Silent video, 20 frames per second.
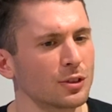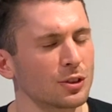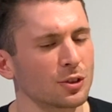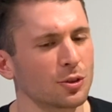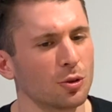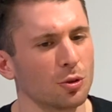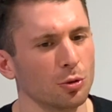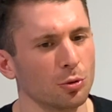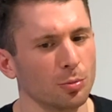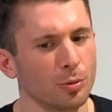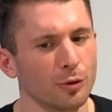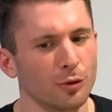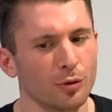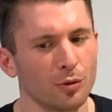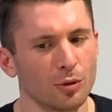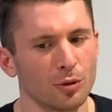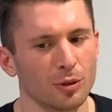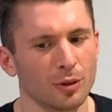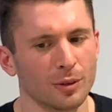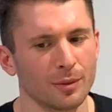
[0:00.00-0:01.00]
school,
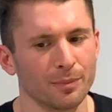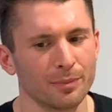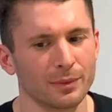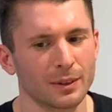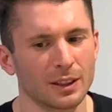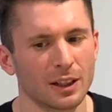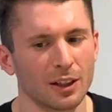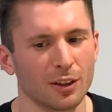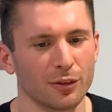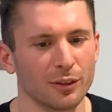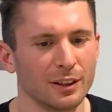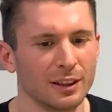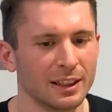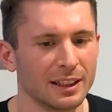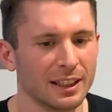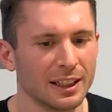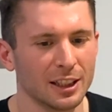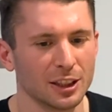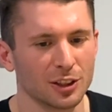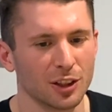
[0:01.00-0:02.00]
before, kind of in the
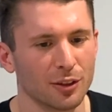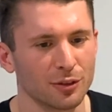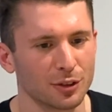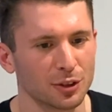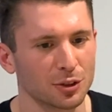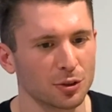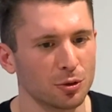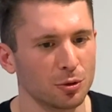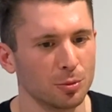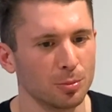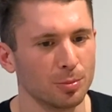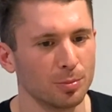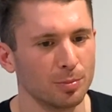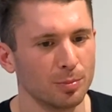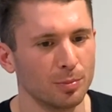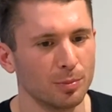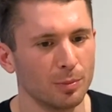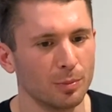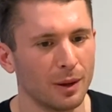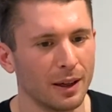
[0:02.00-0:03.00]
years after school,
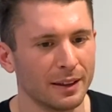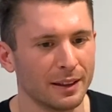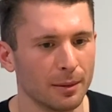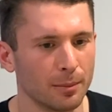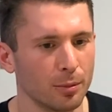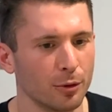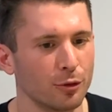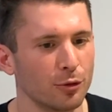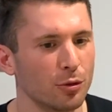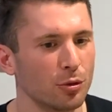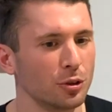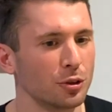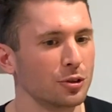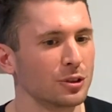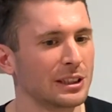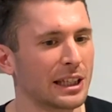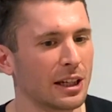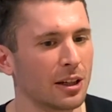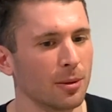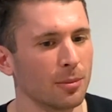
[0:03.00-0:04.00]
and then before you
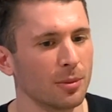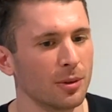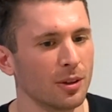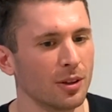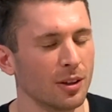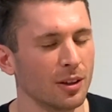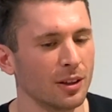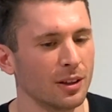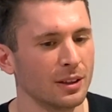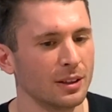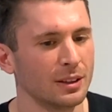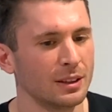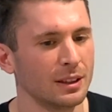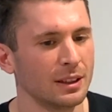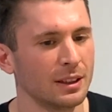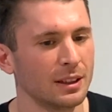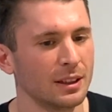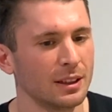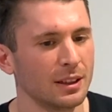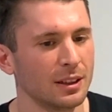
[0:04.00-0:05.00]
set up the
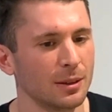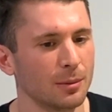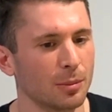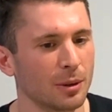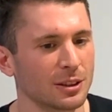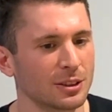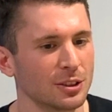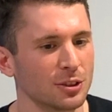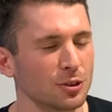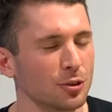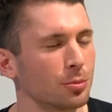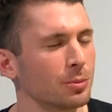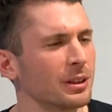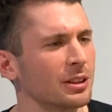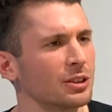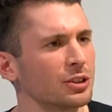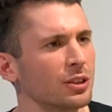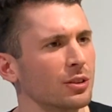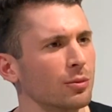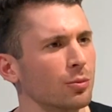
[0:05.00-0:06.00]
Brixton Soup
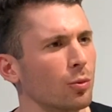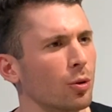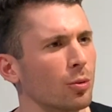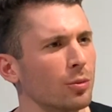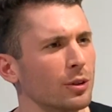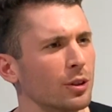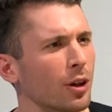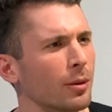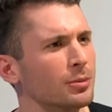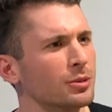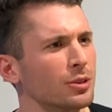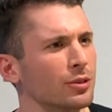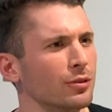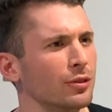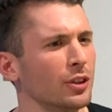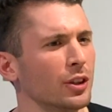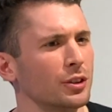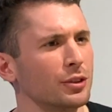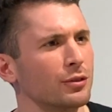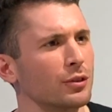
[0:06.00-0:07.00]
Kitchen, what were you up to
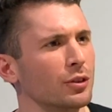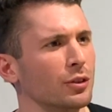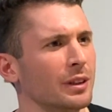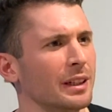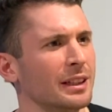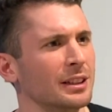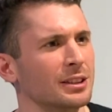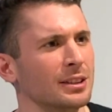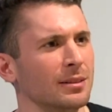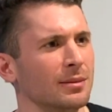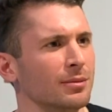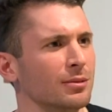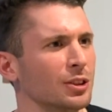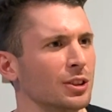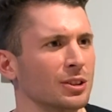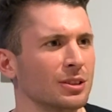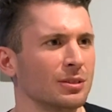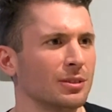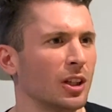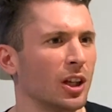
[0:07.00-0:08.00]
for those few years, and
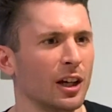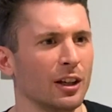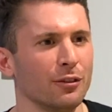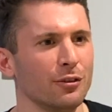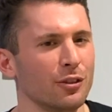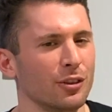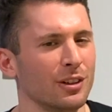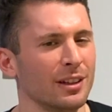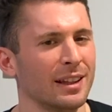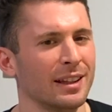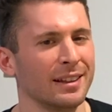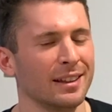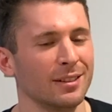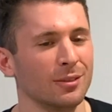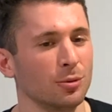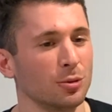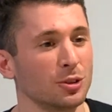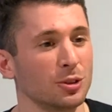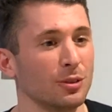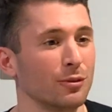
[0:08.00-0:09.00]
just life, and then
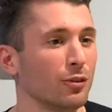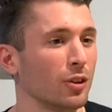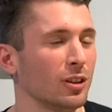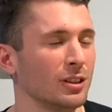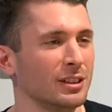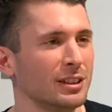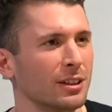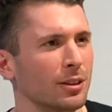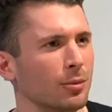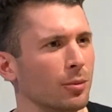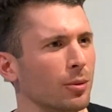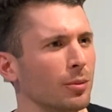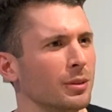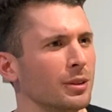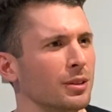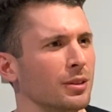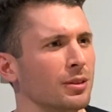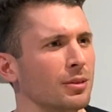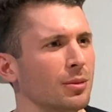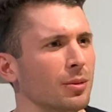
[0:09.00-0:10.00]
also in volunteering? What were
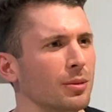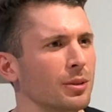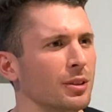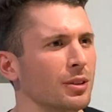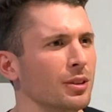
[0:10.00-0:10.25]
you